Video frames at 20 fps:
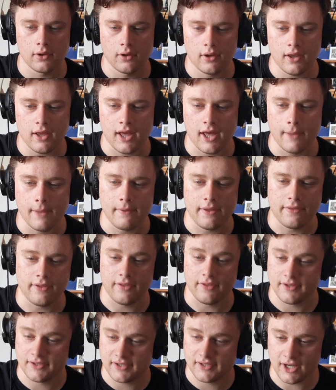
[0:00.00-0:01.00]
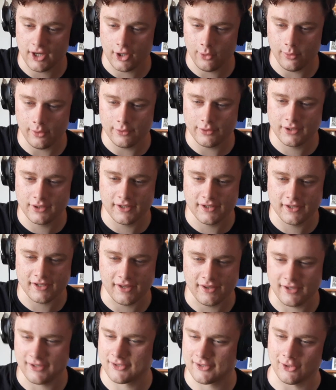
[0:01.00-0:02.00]
And then the second quote is, and
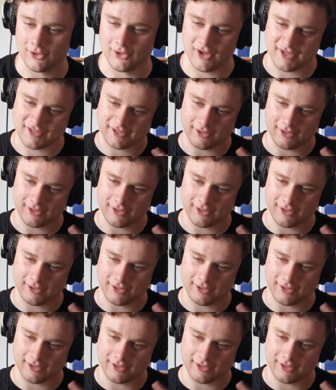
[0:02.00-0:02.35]
it's got a nice